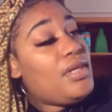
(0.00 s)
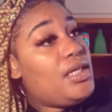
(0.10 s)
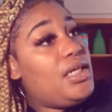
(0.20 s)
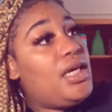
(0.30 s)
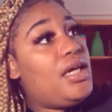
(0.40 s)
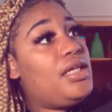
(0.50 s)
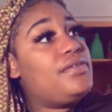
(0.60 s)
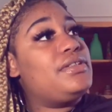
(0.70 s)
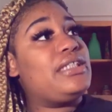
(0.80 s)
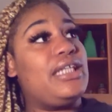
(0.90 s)
yeah, it
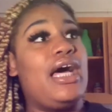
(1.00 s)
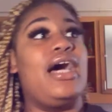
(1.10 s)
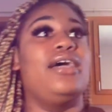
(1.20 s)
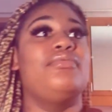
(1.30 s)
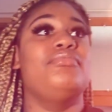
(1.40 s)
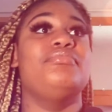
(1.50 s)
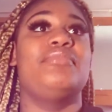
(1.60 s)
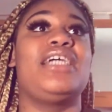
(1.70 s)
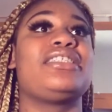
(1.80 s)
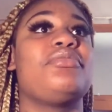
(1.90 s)
was a lot.
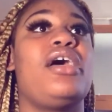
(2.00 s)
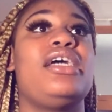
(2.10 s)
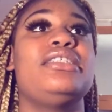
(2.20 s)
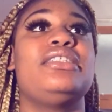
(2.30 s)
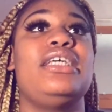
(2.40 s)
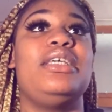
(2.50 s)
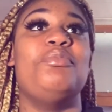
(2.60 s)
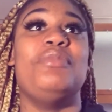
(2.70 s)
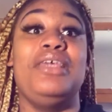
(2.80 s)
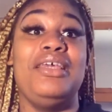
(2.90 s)
Basketball has
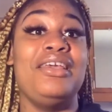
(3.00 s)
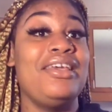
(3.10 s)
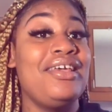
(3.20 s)
taken me